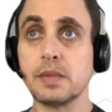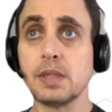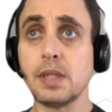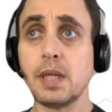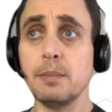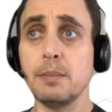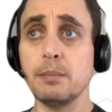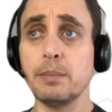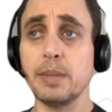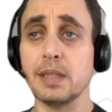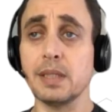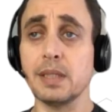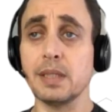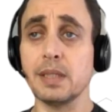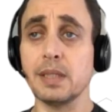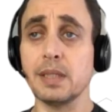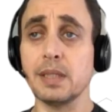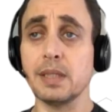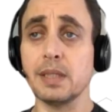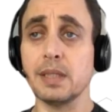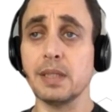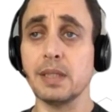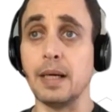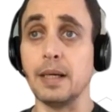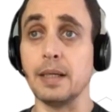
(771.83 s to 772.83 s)
but
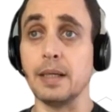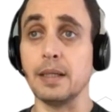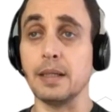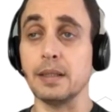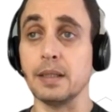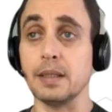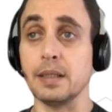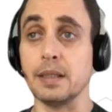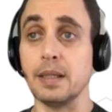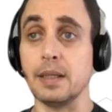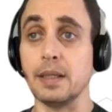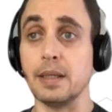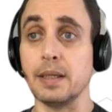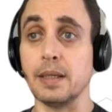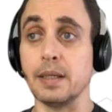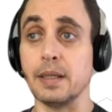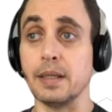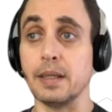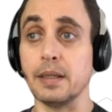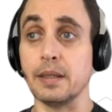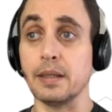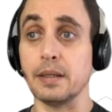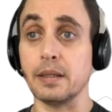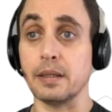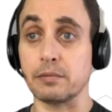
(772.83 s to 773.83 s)

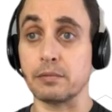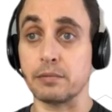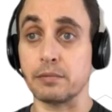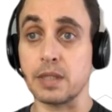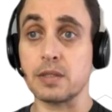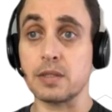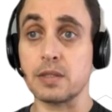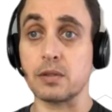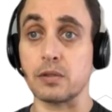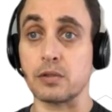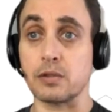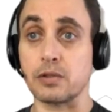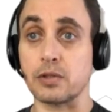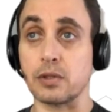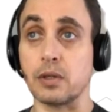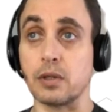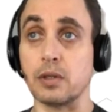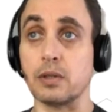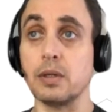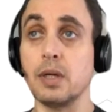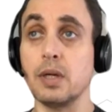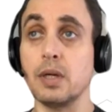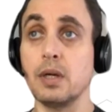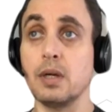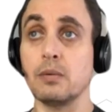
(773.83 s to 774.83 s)
a
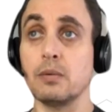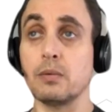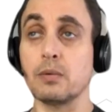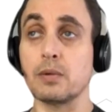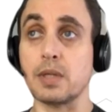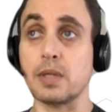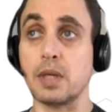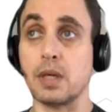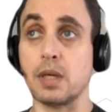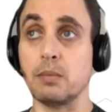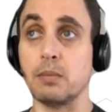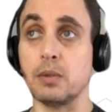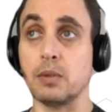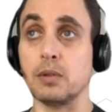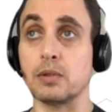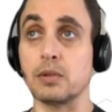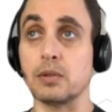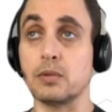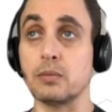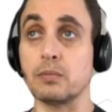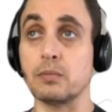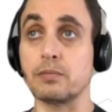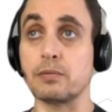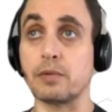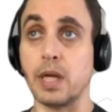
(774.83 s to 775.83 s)
researcher was able
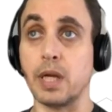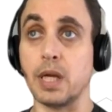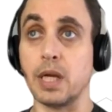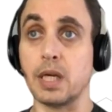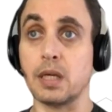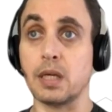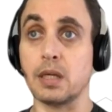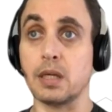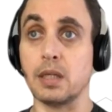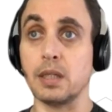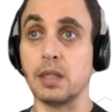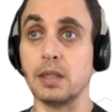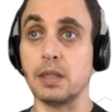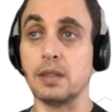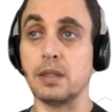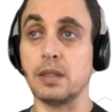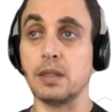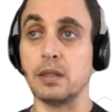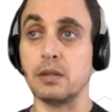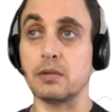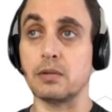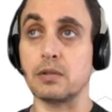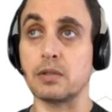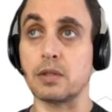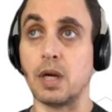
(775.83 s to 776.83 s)
to break
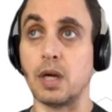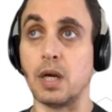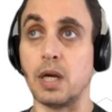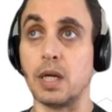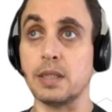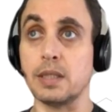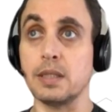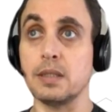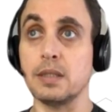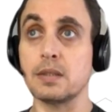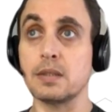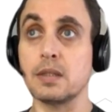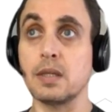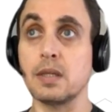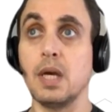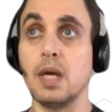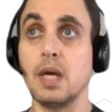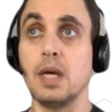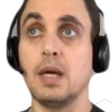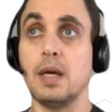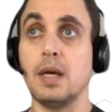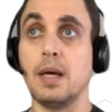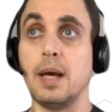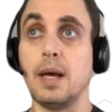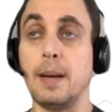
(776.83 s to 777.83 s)
their JWT
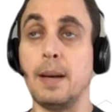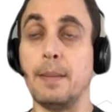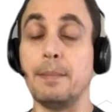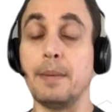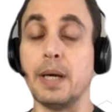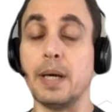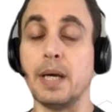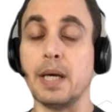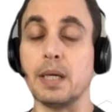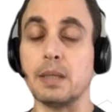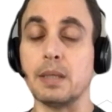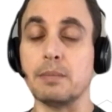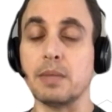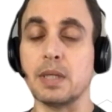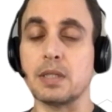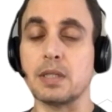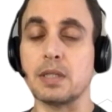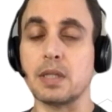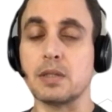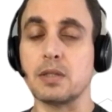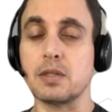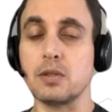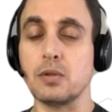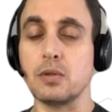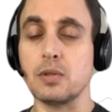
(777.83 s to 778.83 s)
by
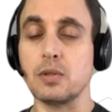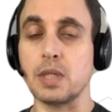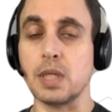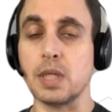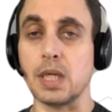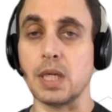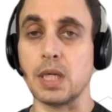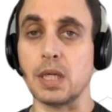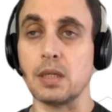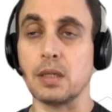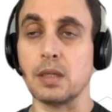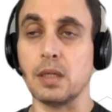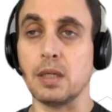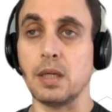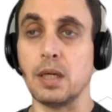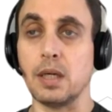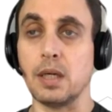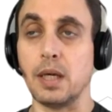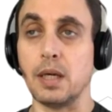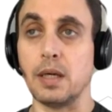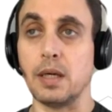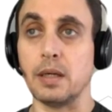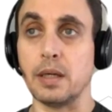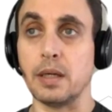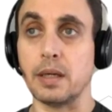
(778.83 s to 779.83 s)
just using
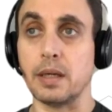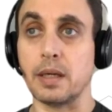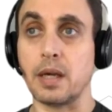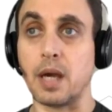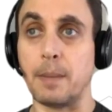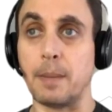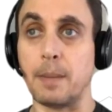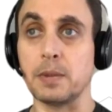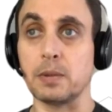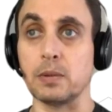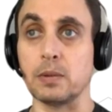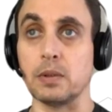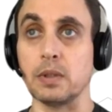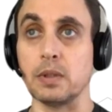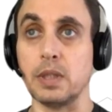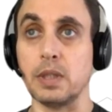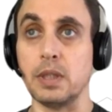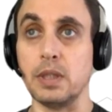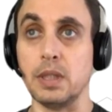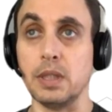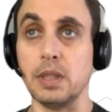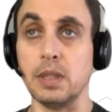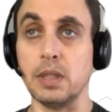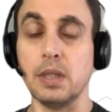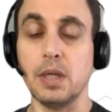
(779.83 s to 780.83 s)
a capital
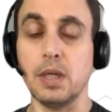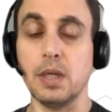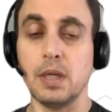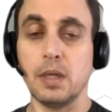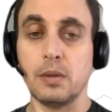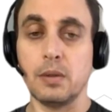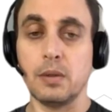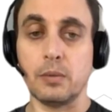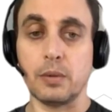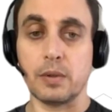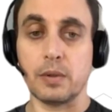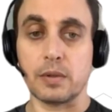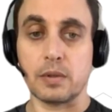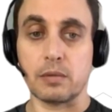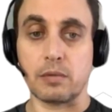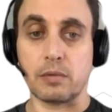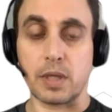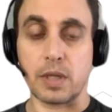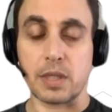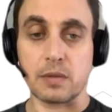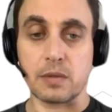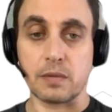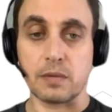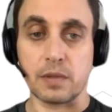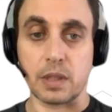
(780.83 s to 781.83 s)
E with the
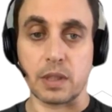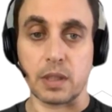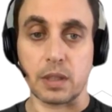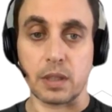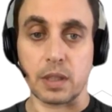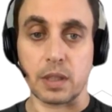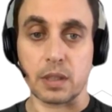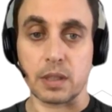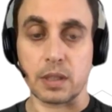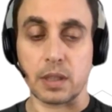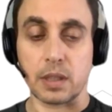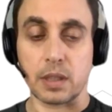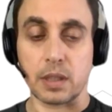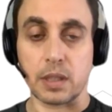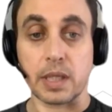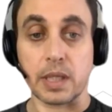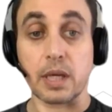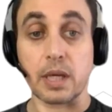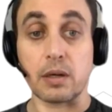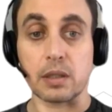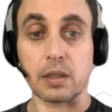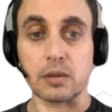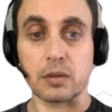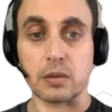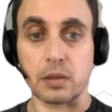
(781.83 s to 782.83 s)
rest of the
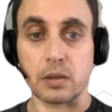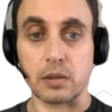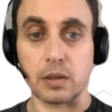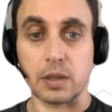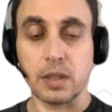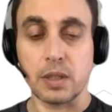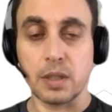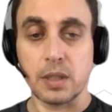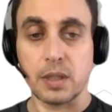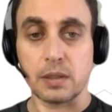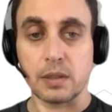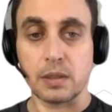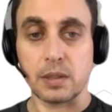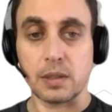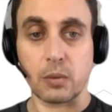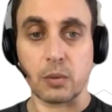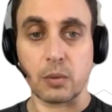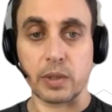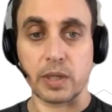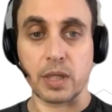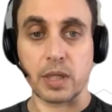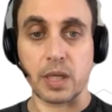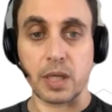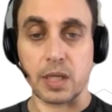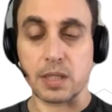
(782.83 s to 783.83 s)
character
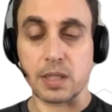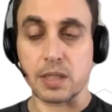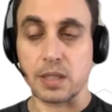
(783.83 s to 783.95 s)
lowercase,